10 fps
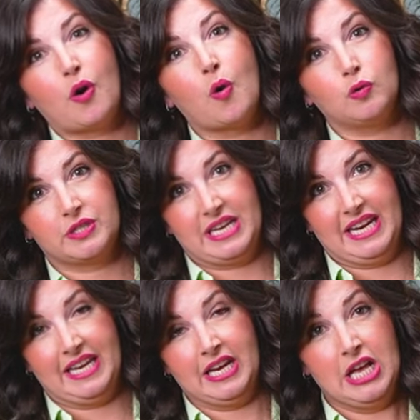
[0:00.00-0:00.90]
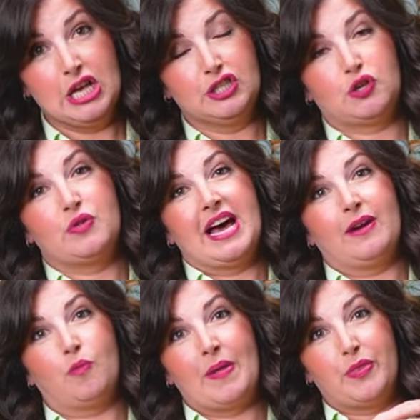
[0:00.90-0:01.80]
with holes in it so
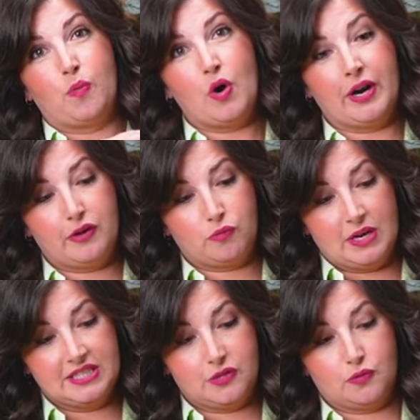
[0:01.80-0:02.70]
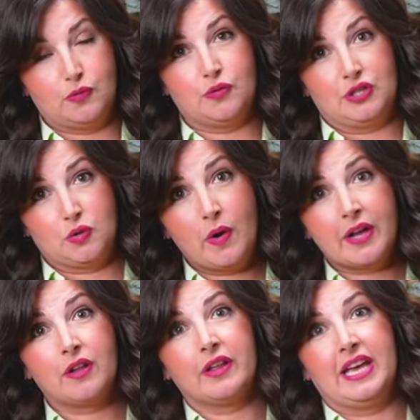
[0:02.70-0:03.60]
that when the water runs through the
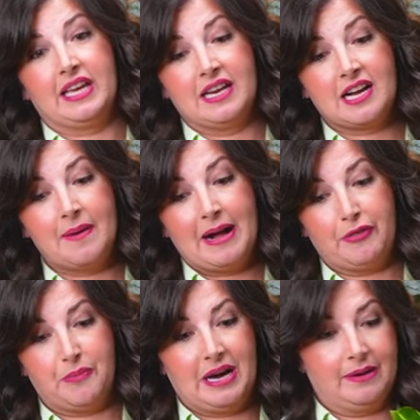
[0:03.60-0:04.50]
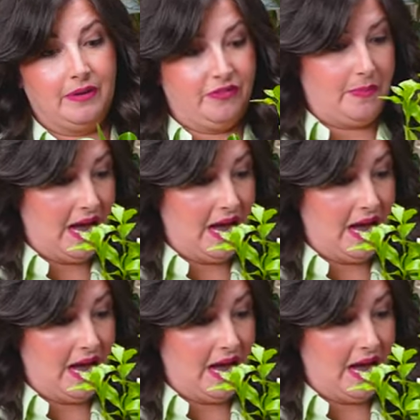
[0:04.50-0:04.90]
soil, it can come out the bottom of the